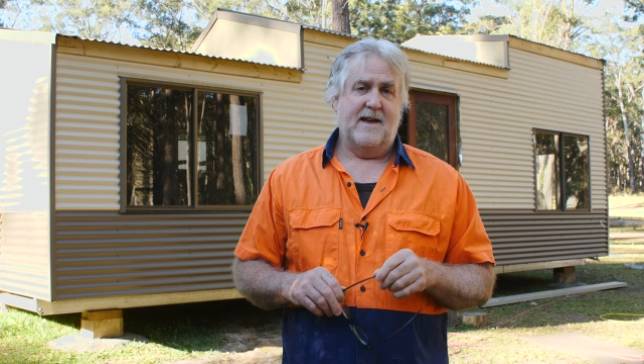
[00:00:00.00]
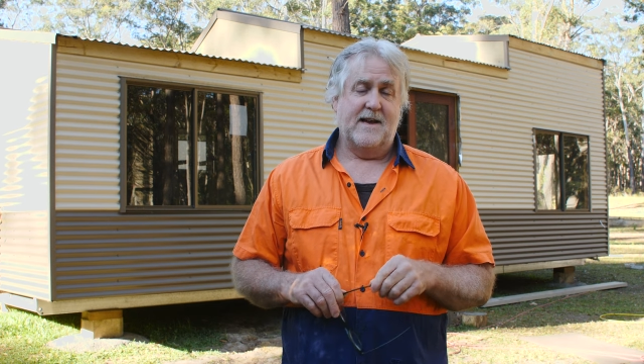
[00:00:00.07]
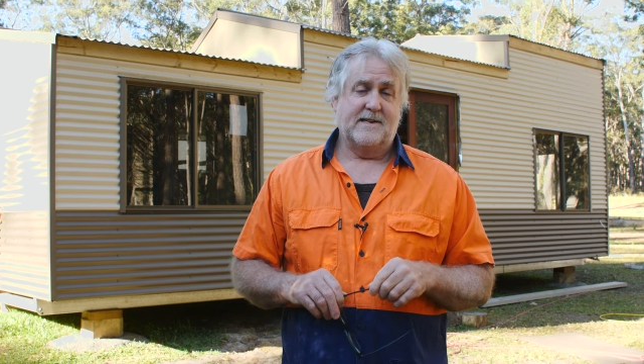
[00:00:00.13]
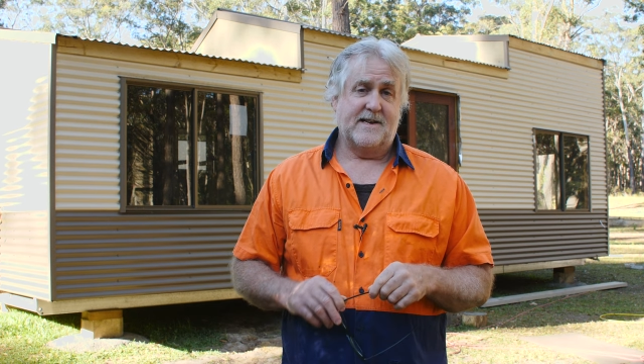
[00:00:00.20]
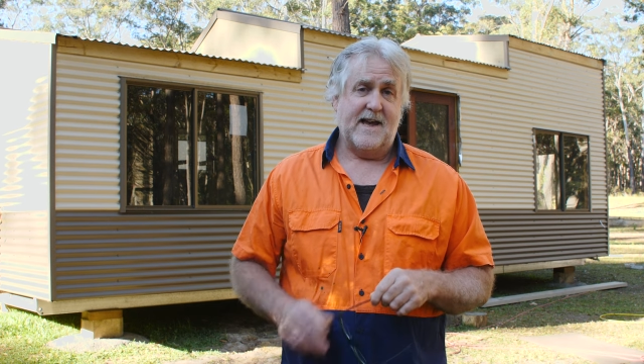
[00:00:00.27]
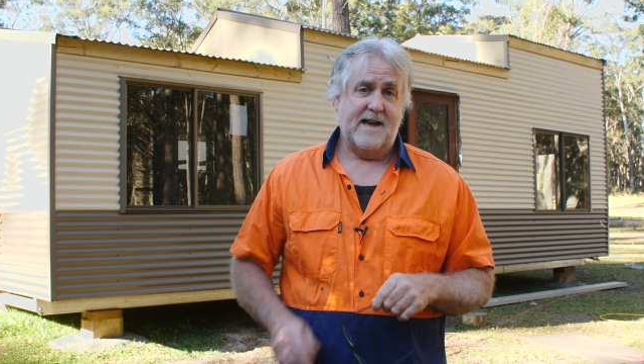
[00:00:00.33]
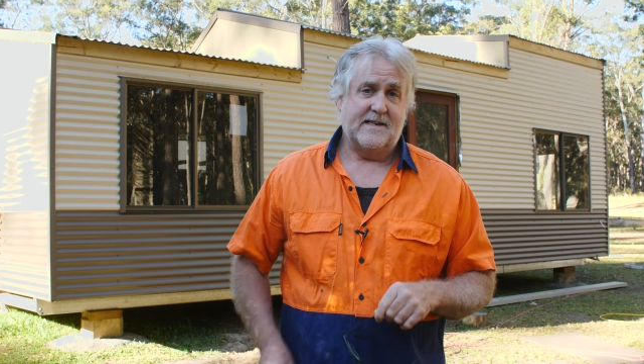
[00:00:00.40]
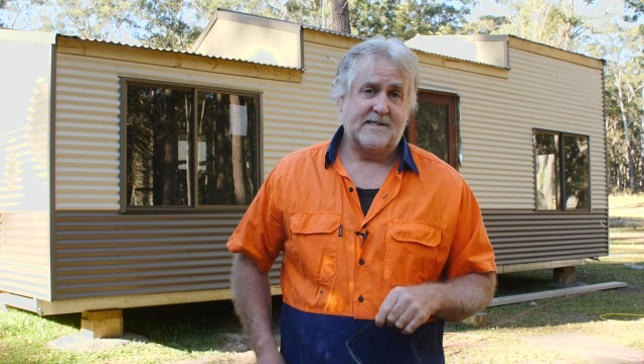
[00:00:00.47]
as
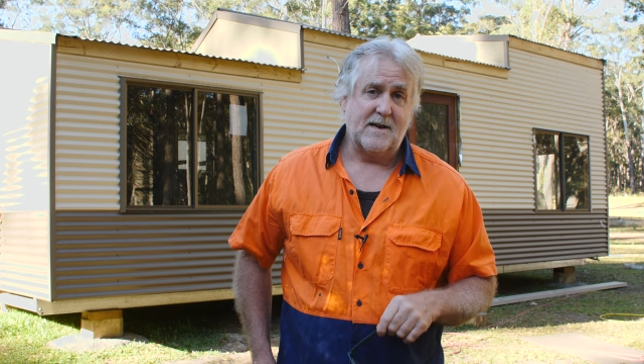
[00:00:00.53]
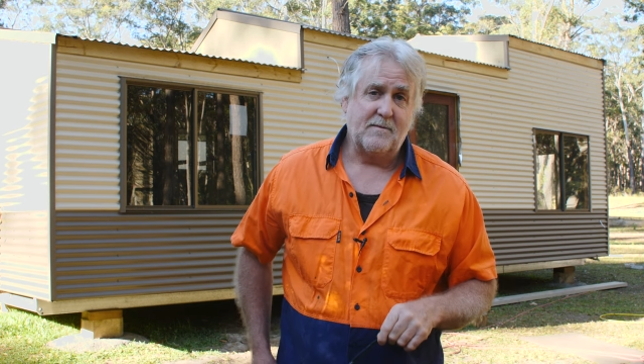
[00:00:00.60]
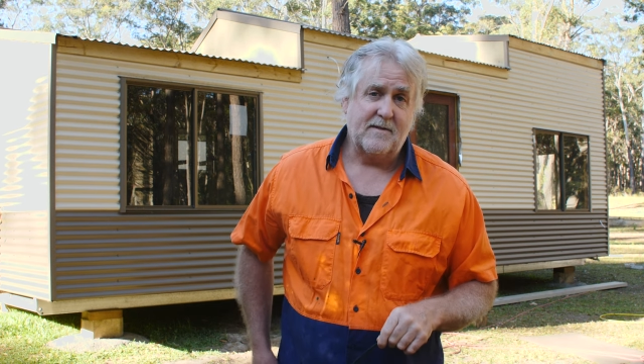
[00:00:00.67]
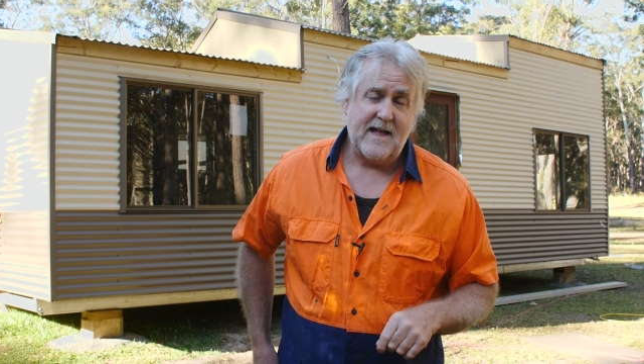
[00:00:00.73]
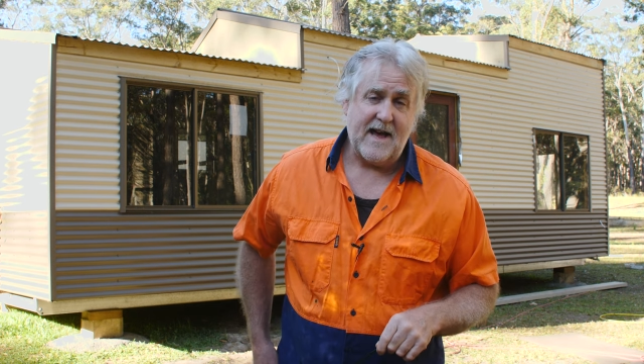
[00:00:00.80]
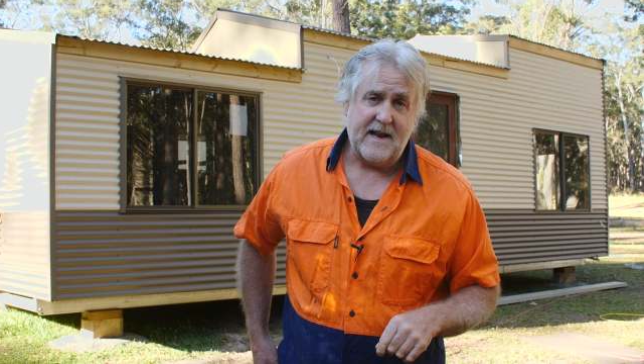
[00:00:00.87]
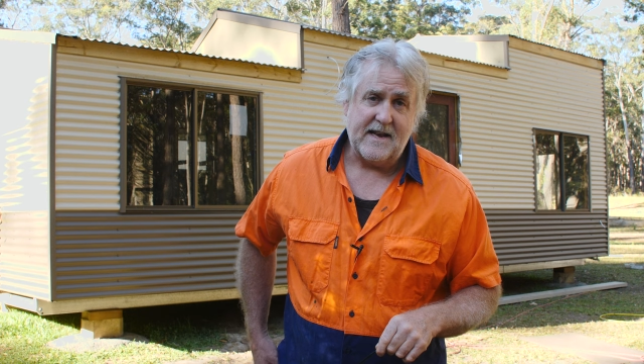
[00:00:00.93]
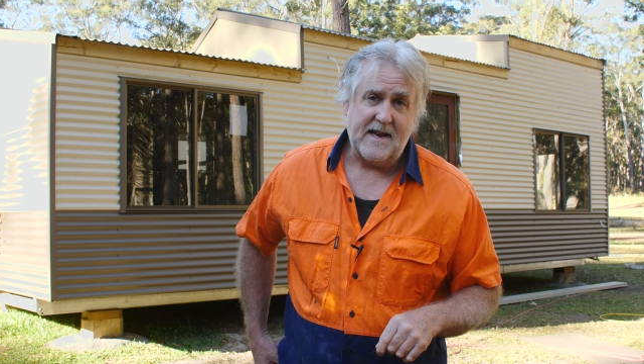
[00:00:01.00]
I had some
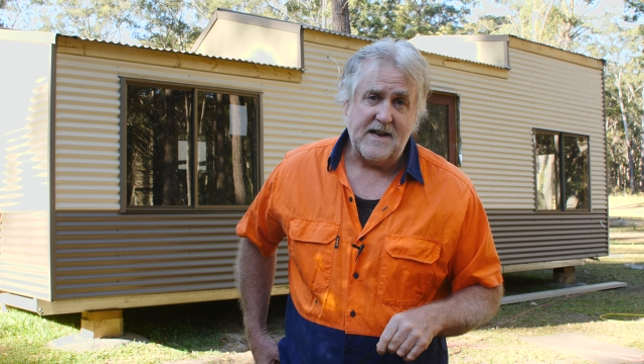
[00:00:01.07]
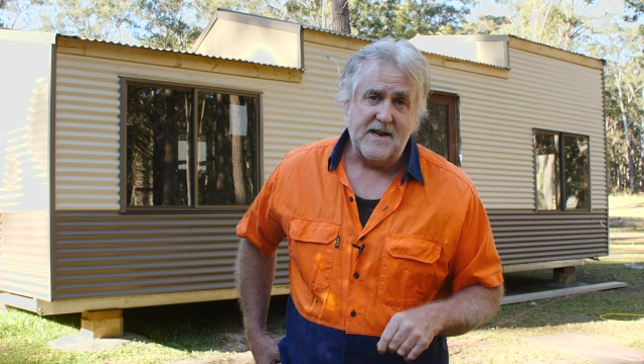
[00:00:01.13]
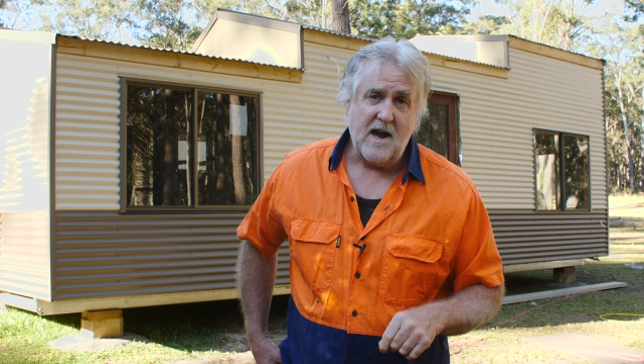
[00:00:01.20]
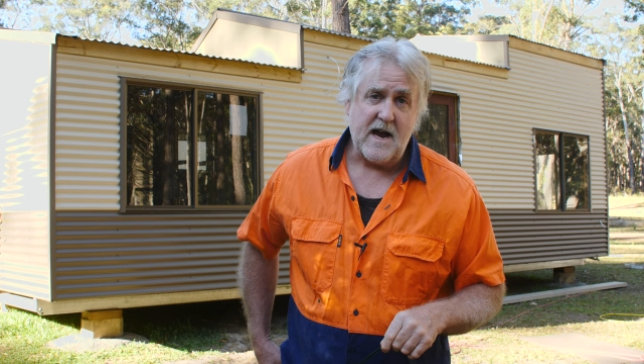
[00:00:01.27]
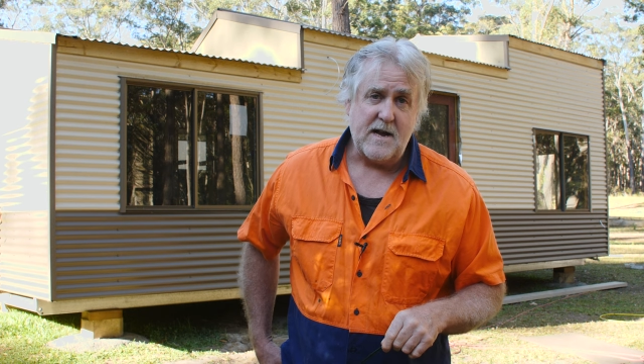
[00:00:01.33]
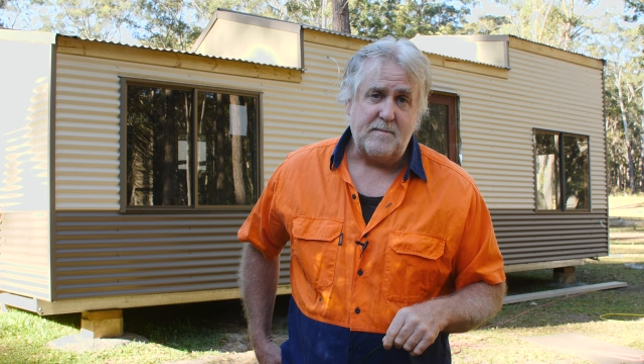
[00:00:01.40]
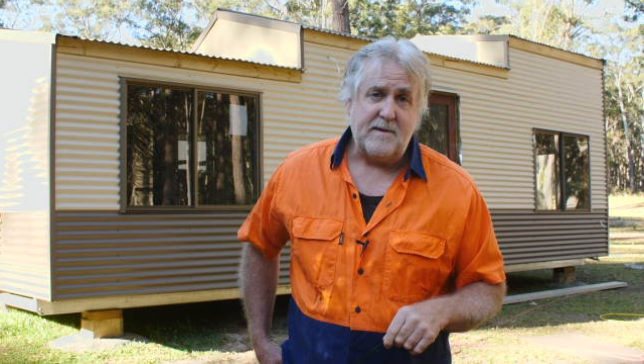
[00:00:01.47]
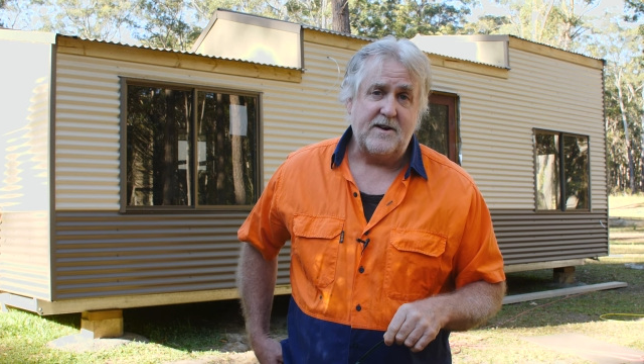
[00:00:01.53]
cladding at
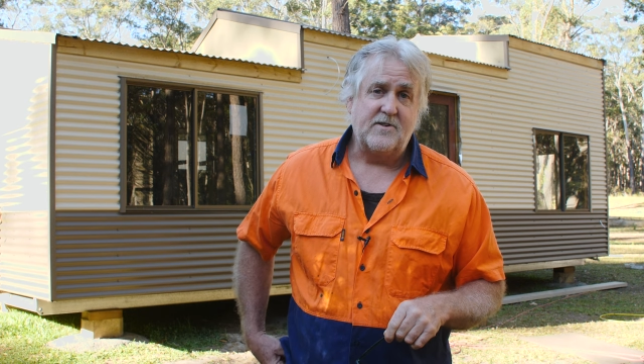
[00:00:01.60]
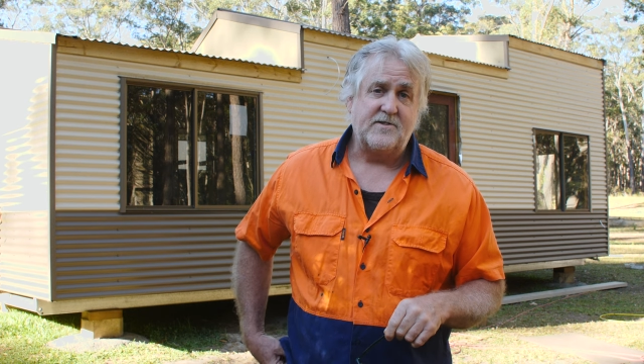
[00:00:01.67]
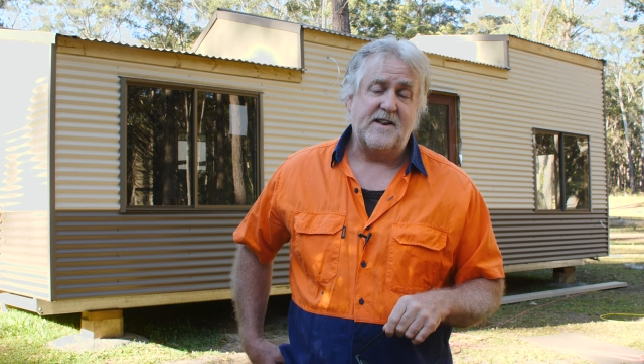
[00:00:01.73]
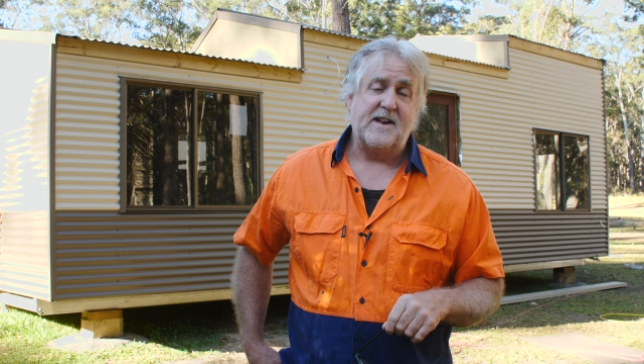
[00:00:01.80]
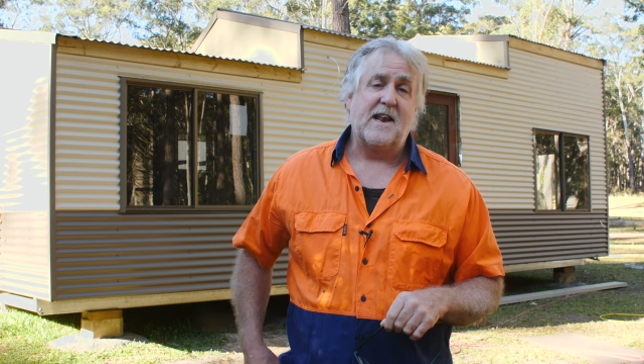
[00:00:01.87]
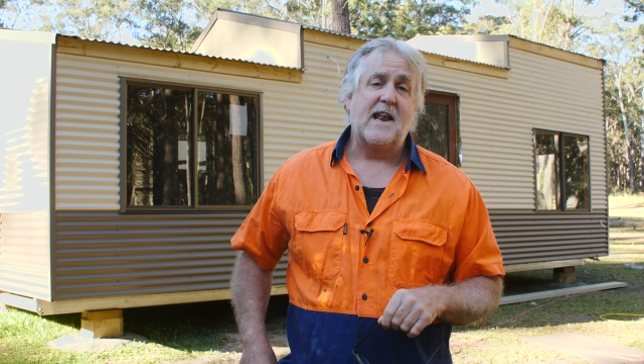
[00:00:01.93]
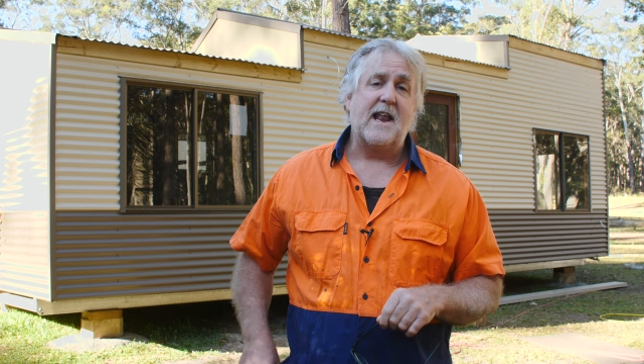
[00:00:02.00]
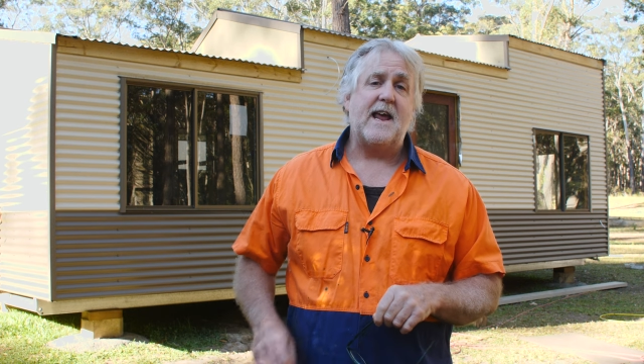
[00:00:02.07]
nine meters
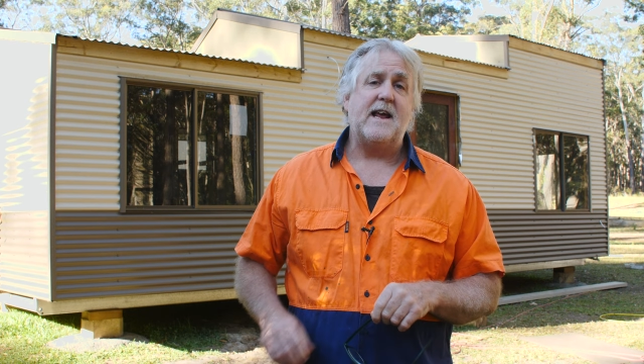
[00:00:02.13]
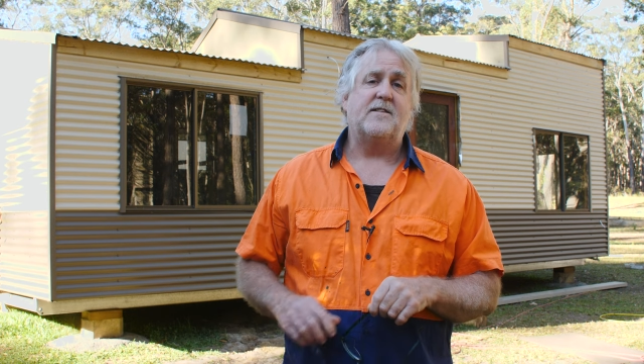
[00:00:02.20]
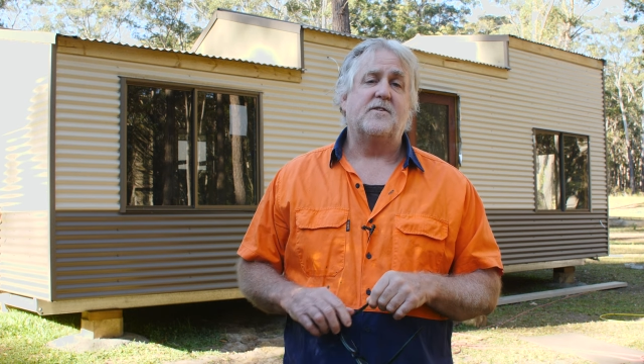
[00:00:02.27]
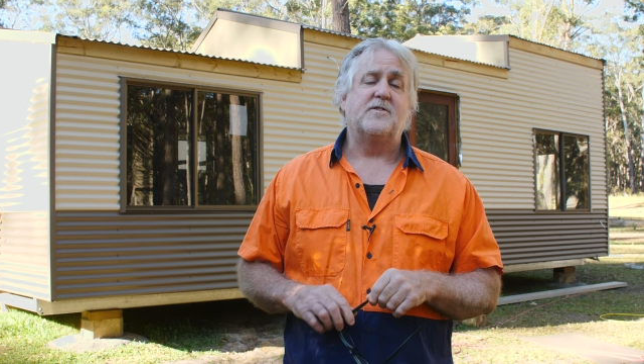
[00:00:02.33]
in length